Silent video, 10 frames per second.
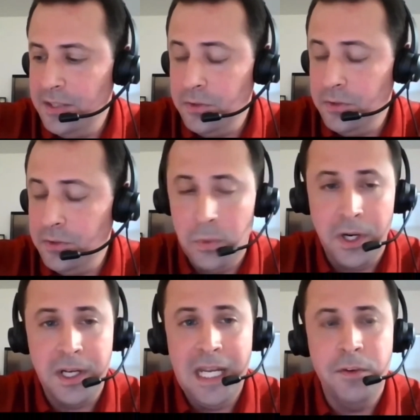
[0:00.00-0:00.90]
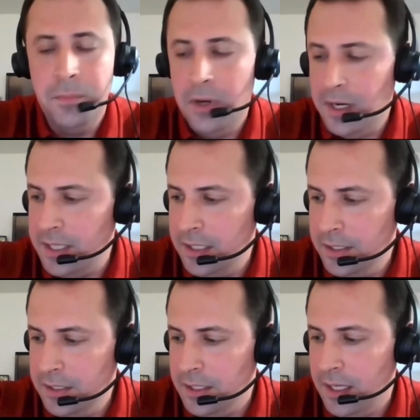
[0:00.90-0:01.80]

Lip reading: Things weren't working out with Mark Gillen,